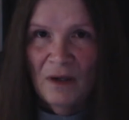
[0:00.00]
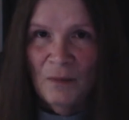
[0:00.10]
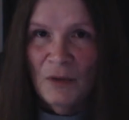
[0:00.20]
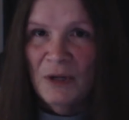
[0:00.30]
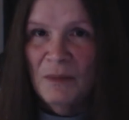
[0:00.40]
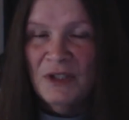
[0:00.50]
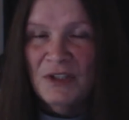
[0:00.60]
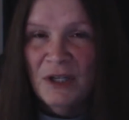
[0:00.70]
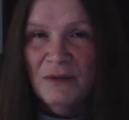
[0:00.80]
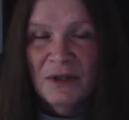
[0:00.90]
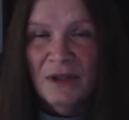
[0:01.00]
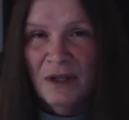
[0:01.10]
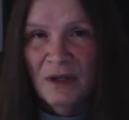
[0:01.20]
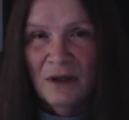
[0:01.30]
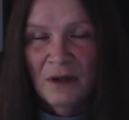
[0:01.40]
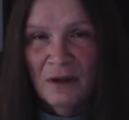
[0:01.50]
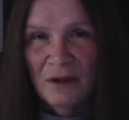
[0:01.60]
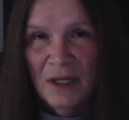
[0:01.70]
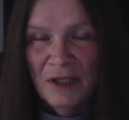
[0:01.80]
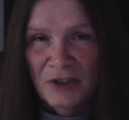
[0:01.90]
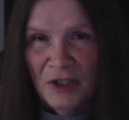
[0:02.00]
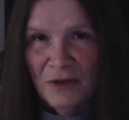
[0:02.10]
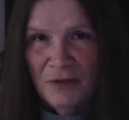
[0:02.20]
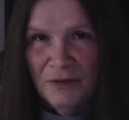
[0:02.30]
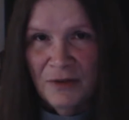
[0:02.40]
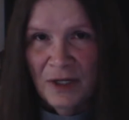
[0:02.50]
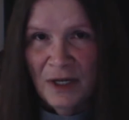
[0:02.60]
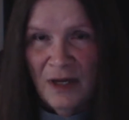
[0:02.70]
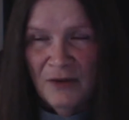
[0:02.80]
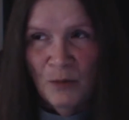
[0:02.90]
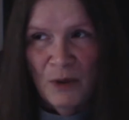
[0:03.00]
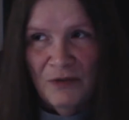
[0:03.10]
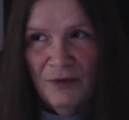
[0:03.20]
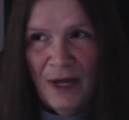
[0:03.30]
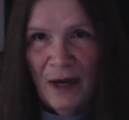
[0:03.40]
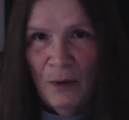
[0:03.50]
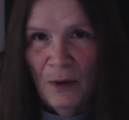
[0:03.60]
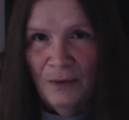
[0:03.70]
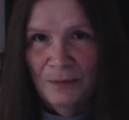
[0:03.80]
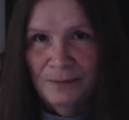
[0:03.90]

pretty much everything on that shelf has wheat flour